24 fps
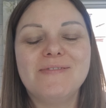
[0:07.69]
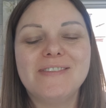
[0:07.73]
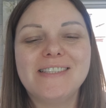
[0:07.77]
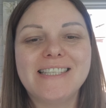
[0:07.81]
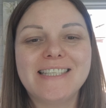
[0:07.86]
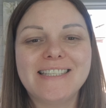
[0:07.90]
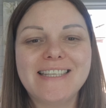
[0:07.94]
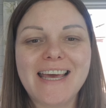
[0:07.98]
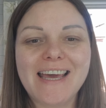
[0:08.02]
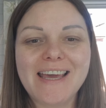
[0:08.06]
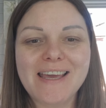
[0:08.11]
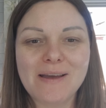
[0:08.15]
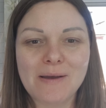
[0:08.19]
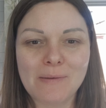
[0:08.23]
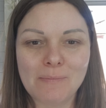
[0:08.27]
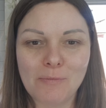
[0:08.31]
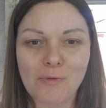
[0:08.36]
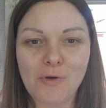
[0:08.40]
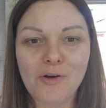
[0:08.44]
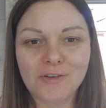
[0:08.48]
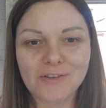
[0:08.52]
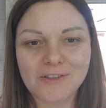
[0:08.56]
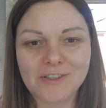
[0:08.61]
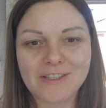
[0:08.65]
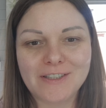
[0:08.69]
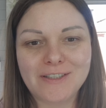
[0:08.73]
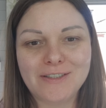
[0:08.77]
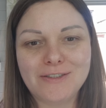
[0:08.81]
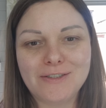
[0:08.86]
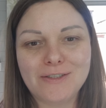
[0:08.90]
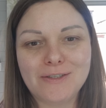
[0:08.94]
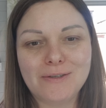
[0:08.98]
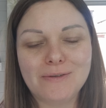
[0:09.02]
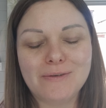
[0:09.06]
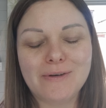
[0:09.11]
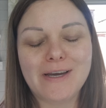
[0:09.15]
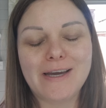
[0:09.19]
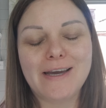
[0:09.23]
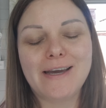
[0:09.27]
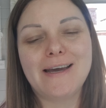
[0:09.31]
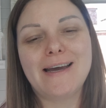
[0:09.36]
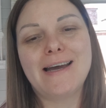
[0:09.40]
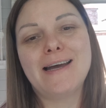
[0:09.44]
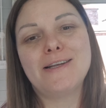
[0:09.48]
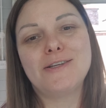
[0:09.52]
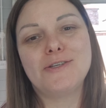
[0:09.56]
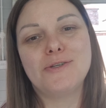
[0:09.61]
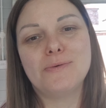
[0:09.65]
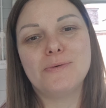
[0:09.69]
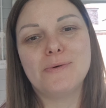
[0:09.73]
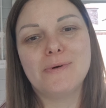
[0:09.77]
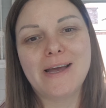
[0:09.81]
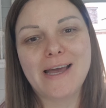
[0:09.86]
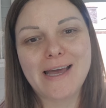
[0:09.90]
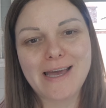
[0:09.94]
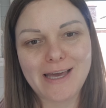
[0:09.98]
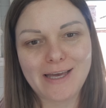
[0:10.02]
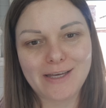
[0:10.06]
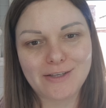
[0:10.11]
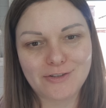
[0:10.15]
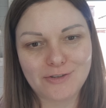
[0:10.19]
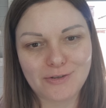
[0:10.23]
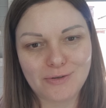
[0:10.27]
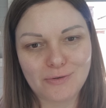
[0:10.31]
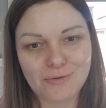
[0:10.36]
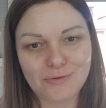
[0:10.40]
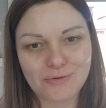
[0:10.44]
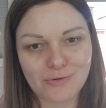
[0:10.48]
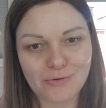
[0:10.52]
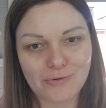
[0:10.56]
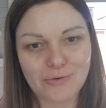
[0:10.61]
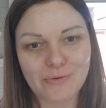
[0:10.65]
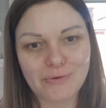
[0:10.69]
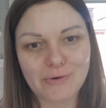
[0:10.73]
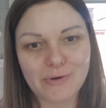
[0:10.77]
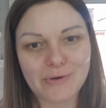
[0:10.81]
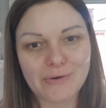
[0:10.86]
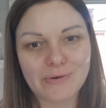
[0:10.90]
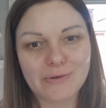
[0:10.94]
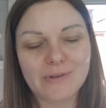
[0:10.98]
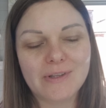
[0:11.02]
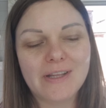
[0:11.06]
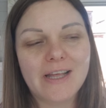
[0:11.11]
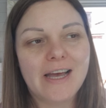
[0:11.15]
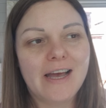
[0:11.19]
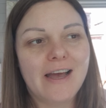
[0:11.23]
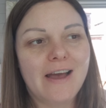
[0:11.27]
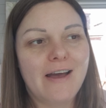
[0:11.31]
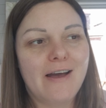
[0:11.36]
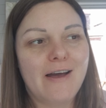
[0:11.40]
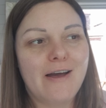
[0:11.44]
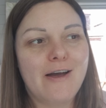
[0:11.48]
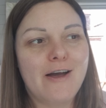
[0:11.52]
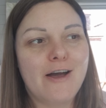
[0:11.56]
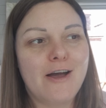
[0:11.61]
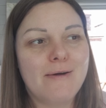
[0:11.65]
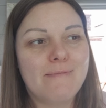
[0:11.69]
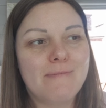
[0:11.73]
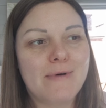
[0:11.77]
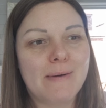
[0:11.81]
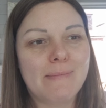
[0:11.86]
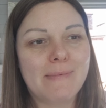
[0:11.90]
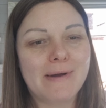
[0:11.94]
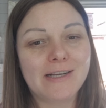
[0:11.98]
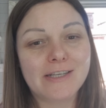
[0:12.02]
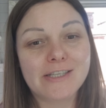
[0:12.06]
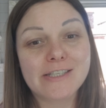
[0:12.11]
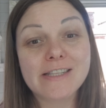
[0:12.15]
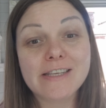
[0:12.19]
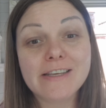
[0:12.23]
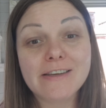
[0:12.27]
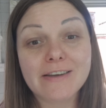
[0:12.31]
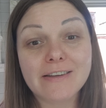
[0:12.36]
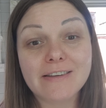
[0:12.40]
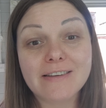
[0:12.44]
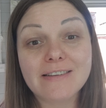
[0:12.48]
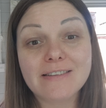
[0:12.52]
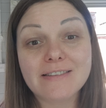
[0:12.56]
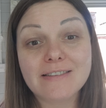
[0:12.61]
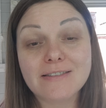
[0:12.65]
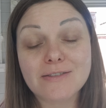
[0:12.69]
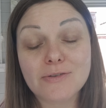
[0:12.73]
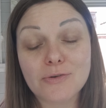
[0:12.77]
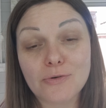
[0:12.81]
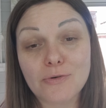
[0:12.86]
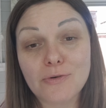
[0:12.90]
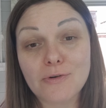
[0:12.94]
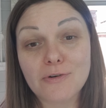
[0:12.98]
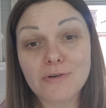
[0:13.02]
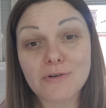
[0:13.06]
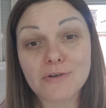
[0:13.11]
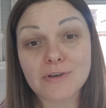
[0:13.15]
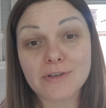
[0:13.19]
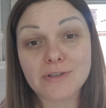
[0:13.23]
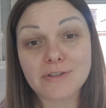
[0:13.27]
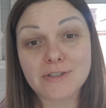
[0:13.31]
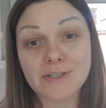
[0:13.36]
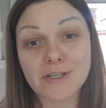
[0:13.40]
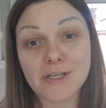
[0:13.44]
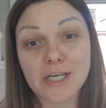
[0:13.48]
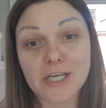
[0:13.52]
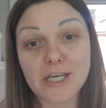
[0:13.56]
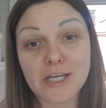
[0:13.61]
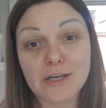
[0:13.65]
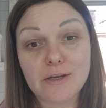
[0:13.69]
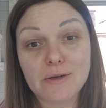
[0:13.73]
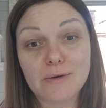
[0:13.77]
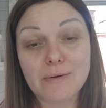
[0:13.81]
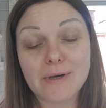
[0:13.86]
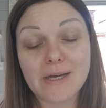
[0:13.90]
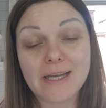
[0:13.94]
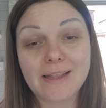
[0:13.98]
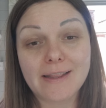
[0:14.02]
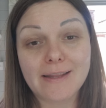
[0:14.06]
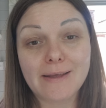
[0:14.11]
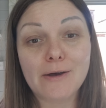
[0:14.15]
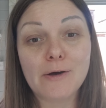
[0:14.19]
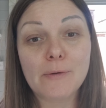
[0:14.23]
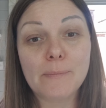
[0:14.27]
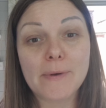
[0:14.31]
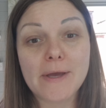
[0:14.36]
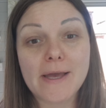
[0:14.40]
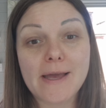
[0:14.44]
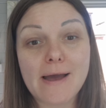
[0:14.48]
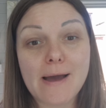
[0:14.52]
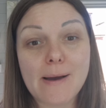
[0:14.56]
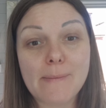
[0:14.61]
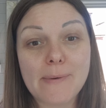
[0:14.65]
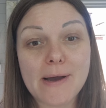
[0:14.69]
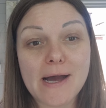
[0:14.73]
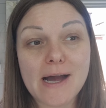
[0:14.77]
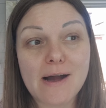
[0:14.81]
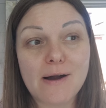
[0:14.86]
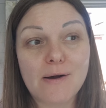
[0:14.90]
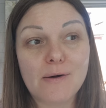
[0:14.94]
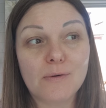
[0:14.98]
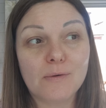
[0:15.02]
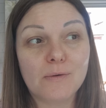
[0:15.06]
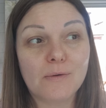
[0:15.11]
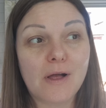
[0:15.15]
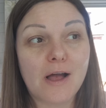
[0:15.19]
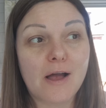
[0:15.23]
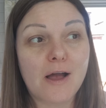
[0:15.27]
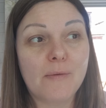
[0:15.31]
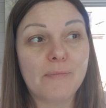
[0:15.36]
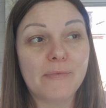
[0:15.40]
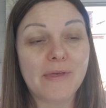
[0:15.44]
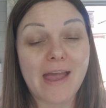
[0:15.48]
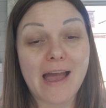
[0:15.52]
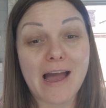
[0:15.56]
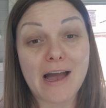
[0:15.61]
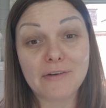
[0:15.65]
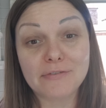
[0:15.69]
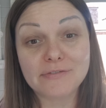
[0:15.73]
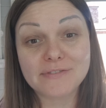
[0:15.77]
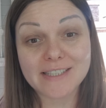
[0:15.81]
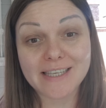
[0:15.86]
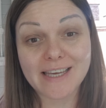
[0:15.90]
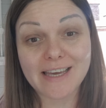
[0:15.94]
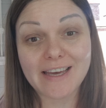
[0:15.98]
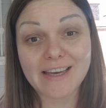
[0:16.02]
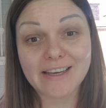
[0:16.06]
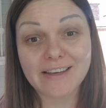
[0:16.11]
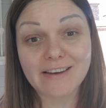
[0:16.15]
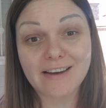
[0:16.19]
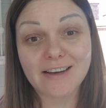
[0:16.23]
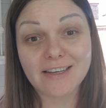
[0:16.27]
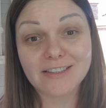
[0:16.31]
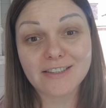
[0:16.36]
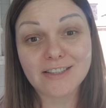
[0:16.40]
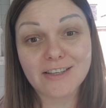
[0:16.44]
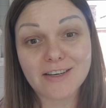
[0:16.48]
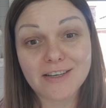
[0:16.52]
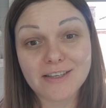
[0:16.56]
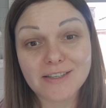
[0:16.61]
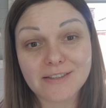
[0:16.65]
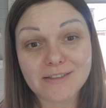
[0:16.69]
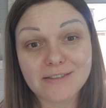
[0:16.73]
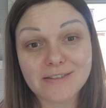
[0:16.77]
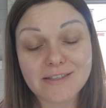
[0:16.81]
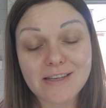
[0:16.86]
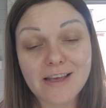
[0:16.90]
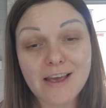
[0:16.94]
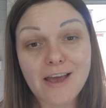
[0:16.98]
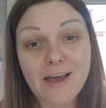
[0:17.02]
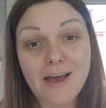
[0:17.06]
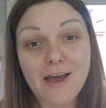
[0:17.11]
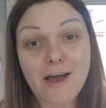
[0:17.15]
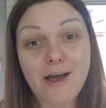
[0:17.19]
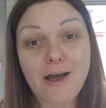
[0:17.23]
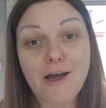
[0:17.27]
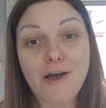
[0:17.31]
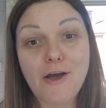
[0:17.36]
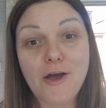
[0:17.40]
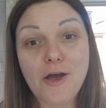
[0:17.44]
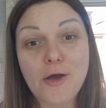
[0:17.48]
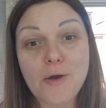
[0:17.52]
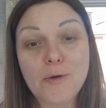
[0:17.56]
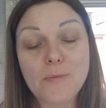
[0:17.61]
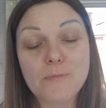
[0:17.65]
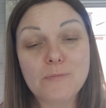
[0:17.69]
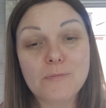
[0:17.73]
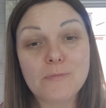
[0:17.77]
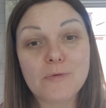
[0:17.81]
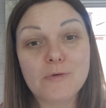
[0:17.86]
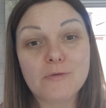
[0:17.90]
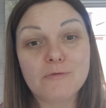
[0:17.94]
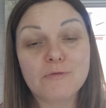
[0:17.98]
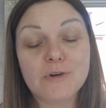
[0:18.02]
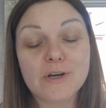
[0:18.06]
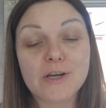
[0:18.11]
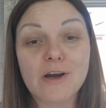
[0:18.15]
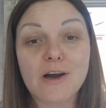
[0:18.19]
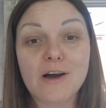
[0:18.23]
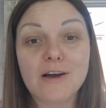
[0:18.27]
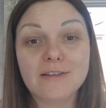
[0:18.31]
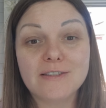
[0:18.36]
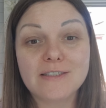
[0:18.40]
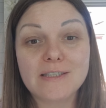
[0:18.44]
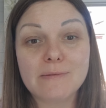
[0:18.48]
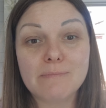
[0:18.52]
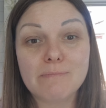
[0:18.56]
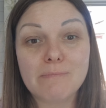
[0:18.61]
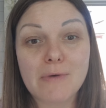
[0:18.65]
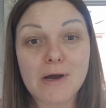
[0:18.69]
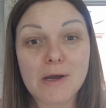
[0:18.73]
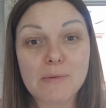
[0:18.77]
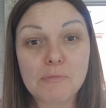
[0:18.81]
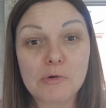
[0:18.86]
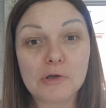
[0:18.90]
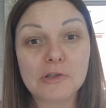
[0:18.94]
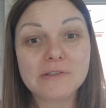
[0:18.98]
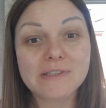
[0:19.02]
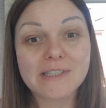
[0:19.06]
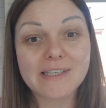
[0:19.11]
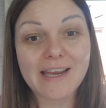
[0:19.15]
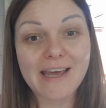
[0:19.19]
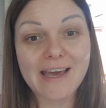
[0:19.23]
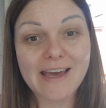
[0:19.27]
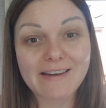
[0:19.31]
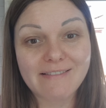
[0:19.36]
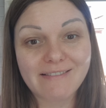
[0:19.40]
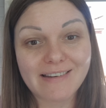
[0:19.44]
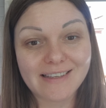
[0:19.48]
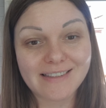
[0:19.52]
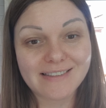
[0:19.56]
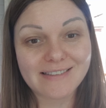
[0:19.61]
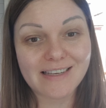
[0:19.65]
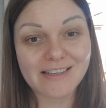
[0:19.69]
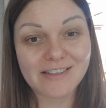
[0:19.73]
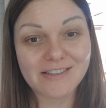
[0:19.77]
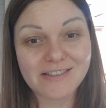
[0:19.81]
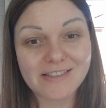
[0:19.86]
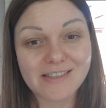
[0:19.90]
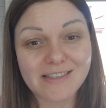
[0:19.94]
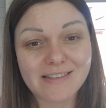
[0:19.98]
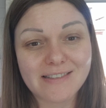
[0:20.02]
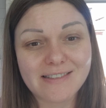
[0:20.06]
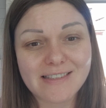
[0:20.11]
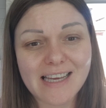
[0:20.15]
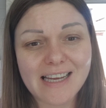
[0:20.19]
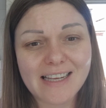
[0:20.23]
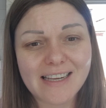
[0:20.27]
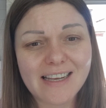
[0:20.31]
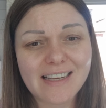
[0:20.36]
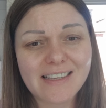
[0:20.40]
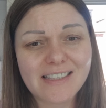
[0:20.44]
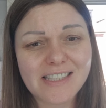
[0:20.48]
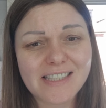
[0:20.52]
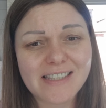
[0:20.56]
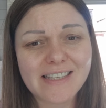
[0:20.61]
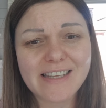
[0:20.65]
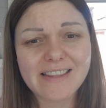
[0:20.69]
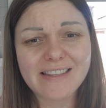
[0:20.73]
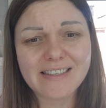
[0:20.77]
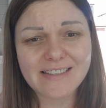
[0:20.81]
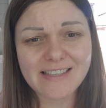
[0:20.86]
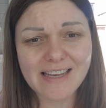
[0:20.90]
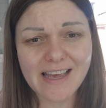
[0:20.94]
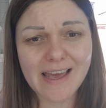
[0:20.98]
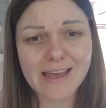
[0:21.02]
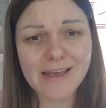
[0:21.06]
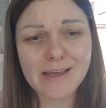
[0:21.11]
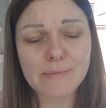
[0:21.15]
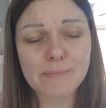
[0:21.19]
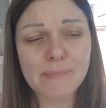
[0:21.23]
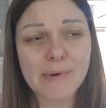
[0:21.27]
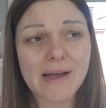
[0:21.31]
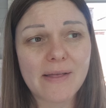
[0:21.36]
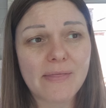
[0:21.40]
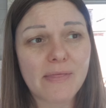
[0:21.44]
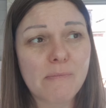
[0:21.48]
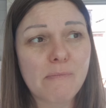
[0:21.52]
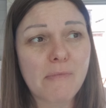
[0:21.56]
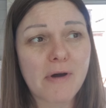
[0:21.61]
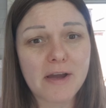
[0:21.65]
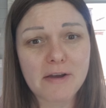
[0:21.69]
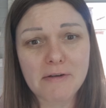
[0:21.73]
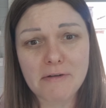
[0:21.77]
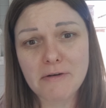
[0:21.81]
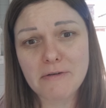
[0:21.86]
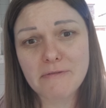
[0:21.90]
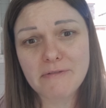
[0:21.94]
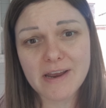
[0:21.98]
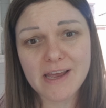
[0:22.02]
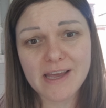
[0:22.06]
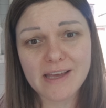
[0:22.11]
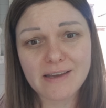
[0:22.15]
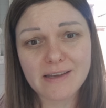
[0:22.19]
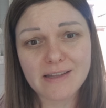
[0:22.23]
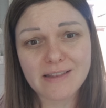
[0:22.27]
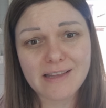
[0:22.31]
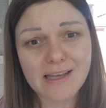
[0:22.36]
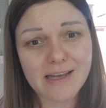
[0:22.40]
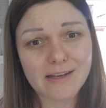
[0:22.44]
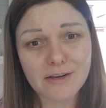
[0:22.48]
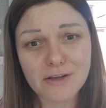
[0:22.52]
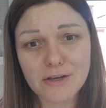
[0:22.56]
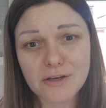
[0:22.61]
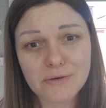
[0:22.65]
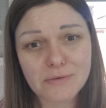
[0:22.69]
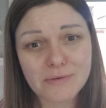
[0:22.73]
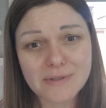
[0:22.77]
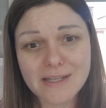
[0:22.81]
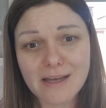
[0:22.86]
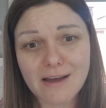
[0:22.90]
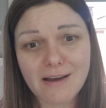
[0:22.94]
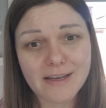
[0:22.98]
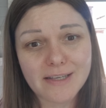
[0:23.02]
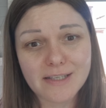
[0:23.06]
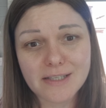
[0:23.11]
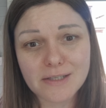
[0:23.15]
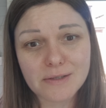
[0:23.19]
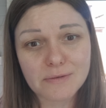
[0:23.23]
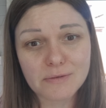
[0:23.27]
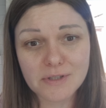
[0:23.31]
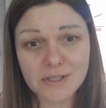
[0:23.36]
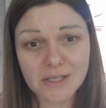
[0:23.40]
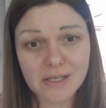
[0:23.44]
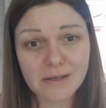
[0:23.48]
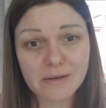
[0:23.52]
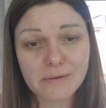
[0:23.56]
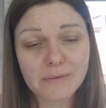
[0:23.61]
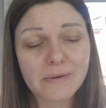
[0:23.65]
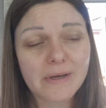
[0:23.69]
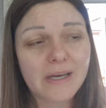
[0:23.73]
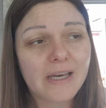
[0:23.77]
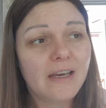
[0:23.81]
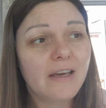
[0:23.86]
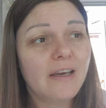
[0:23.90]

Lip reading: Today, I'm not going to do an actual hair tutorial. I'm actually going to talk to you a little bit about the aftercare guidelines regarding my bonded hair extensions and actually the tape and the micro ring and nanos that I do too.